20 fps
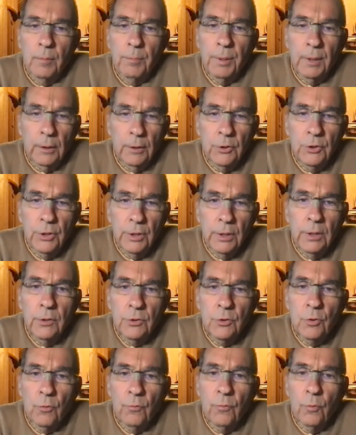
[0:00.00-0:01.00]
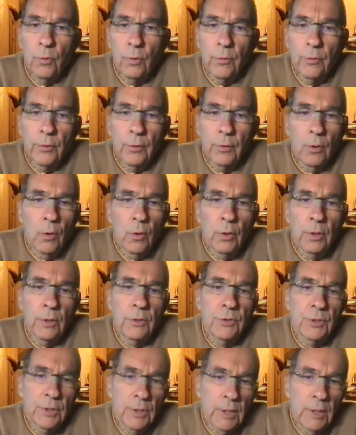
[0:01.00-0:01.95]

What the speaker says: pillaging and so forth. They're all kind of